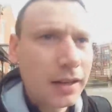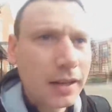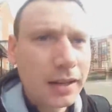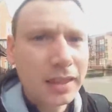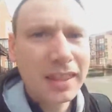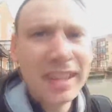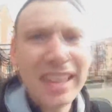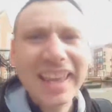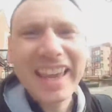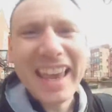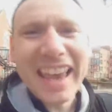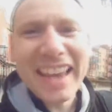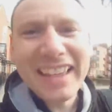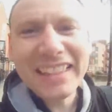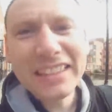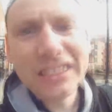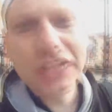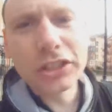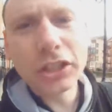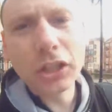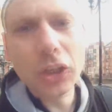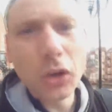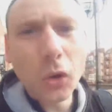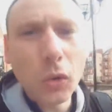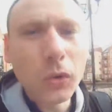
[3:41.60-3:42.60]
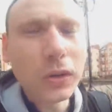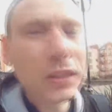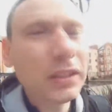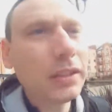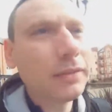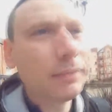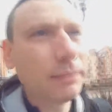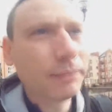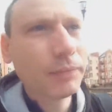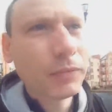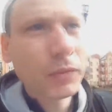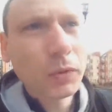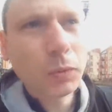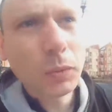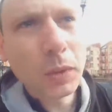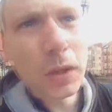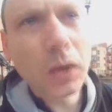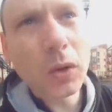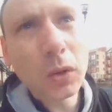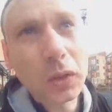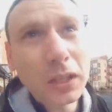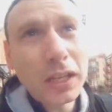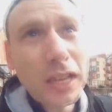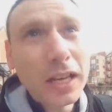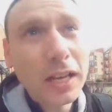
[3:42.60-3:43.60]
the geese alone, we're
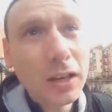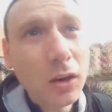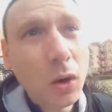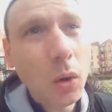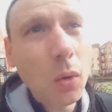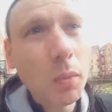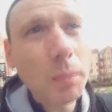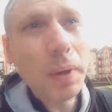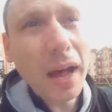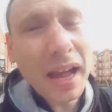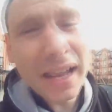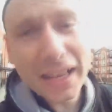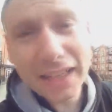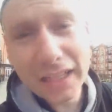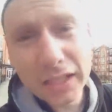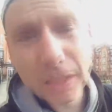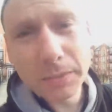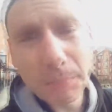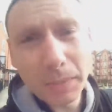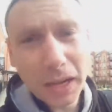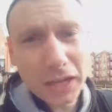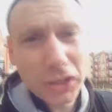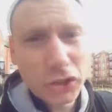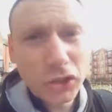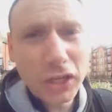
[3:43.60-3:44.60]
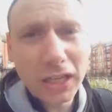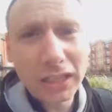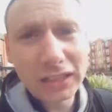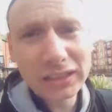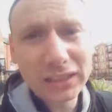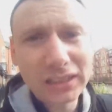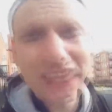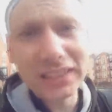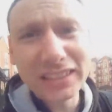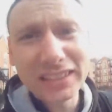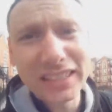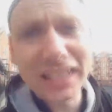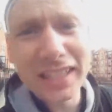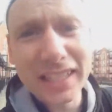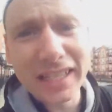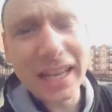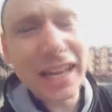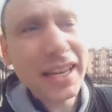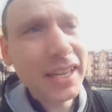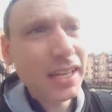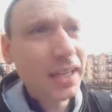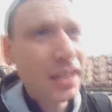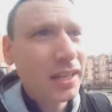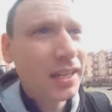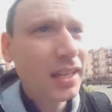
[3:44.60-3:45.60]
going to go back into Manchester City.
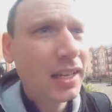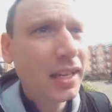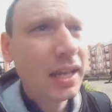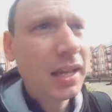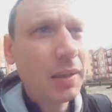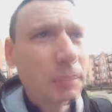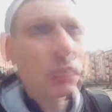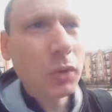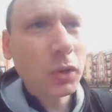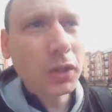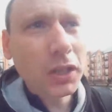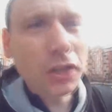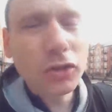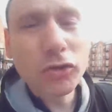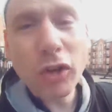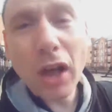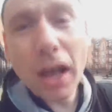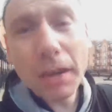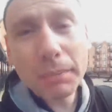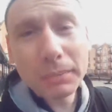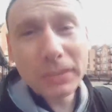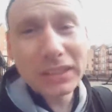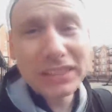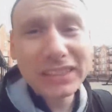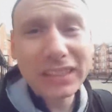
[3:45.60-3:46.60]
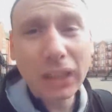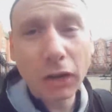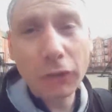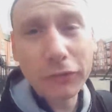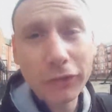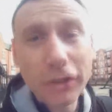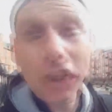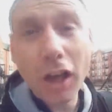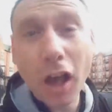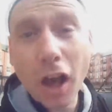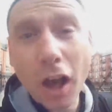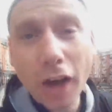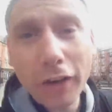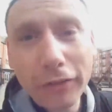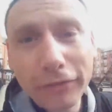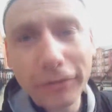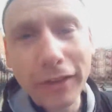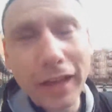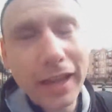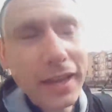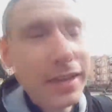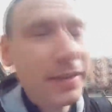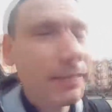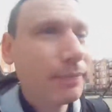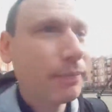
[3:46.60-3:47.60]
I'm going to grab myself a
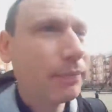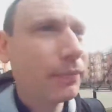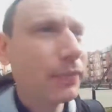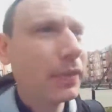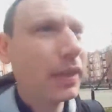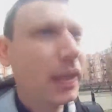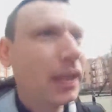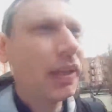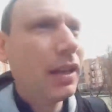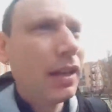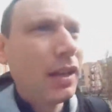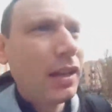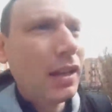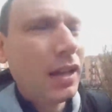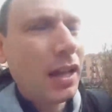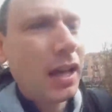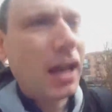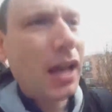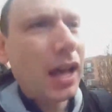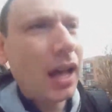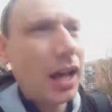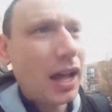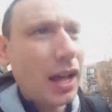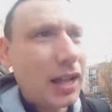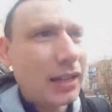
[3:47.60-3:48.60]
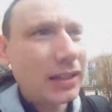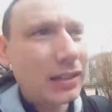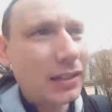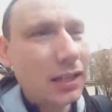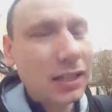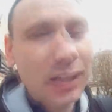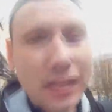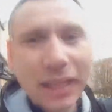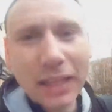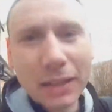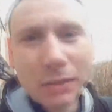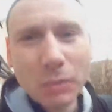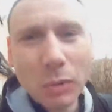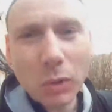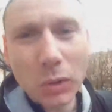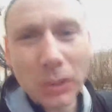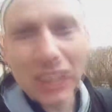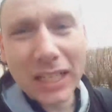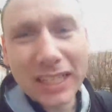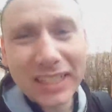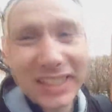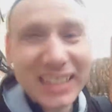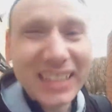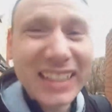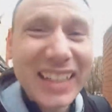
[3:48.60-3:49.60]
coffee, and then I'm going to
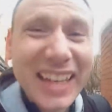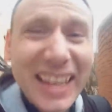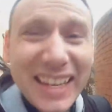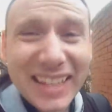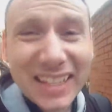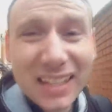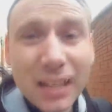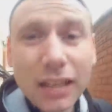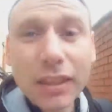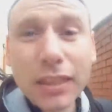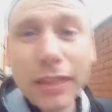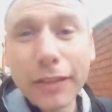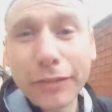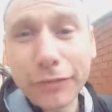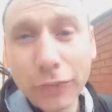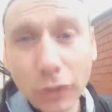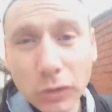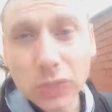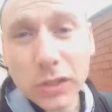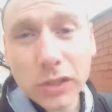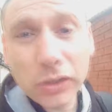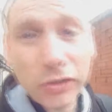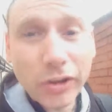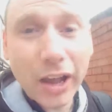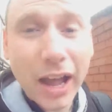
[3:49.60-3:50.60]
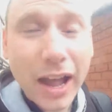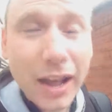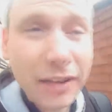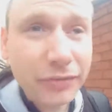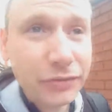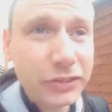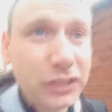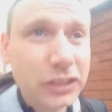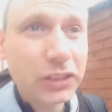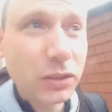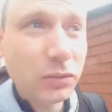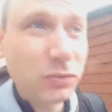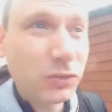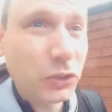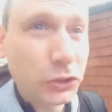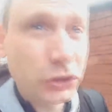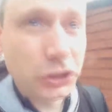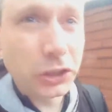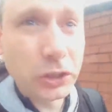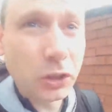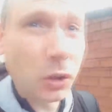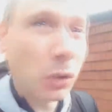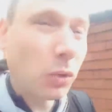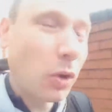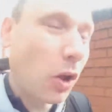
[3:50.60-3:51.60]
delete the photographs which I
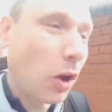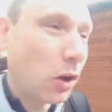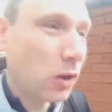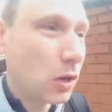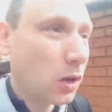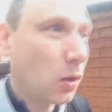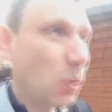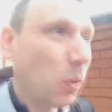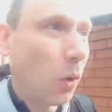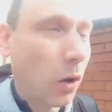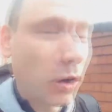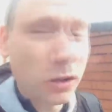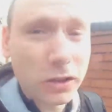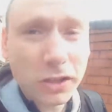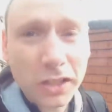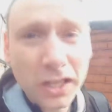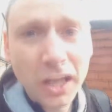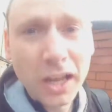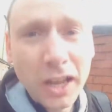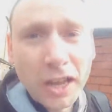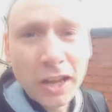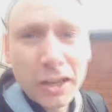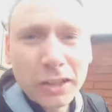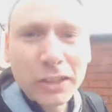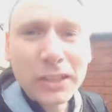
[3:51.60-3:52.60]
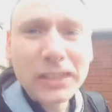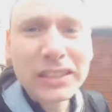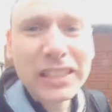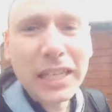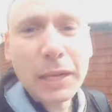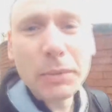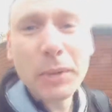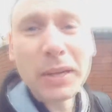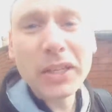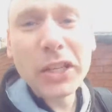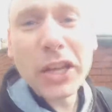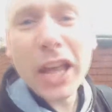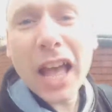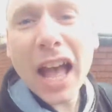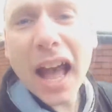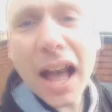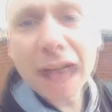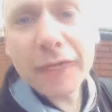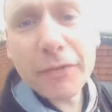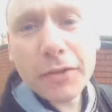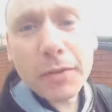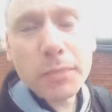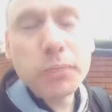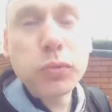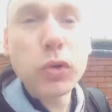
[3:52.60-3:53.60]
no longer want. You see, when you
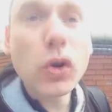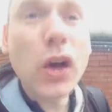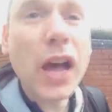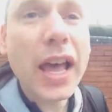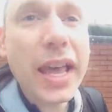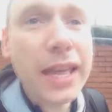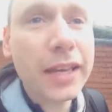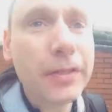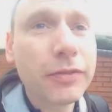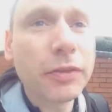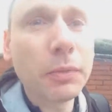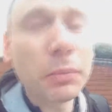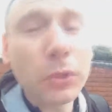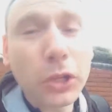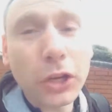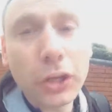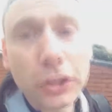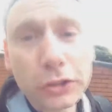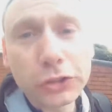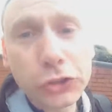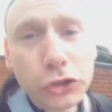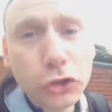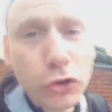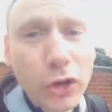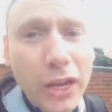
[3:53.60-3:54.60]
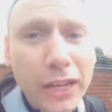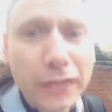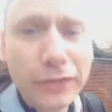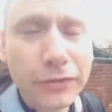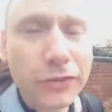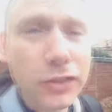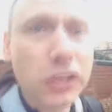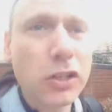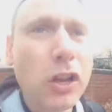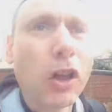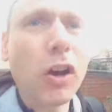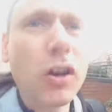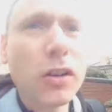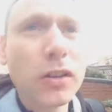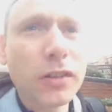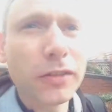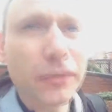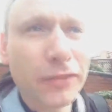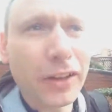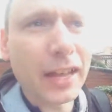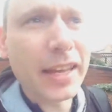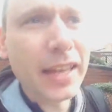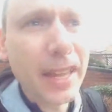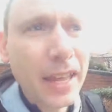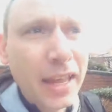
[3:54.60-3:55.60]
have a break from doing street
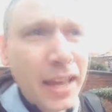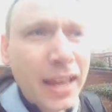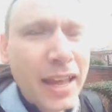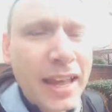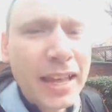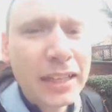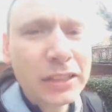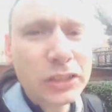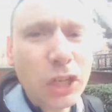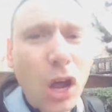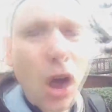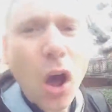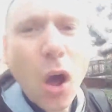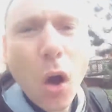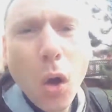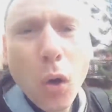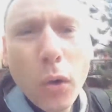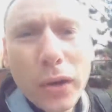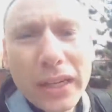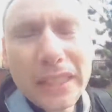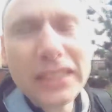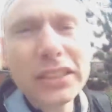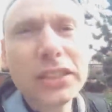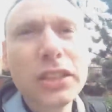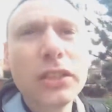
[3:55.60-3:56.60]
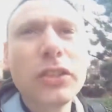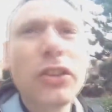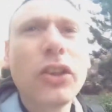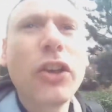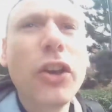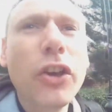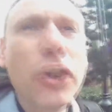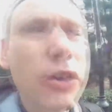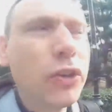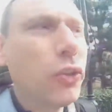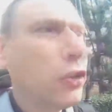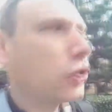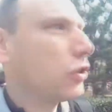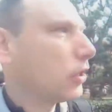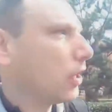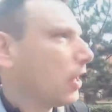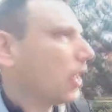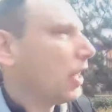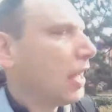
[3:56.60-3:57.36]
photography, it's always a good